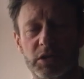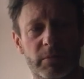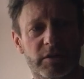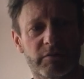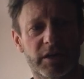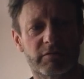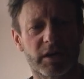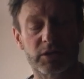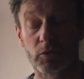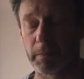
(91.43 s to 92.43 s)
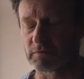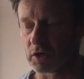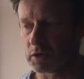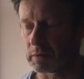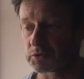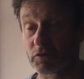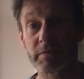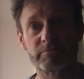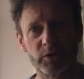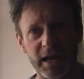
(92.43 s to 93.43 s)
some of the great,
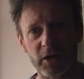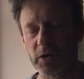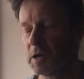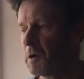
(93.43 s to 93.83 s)
Brunello,